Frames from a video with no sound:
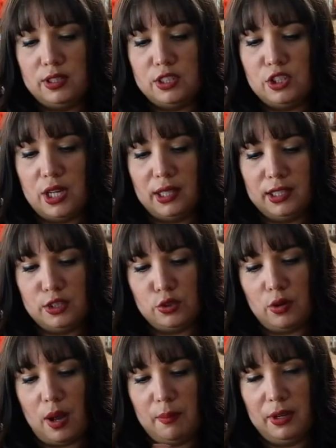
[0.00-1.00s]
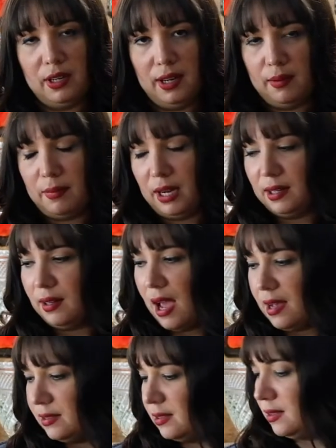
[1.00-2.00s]
to gently drop it in my
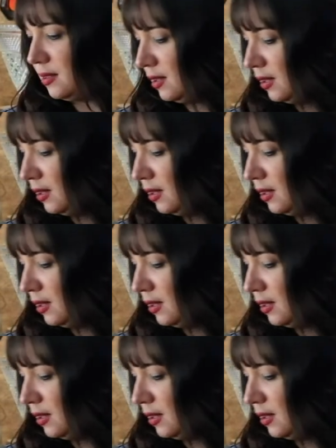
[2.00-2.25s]
glass.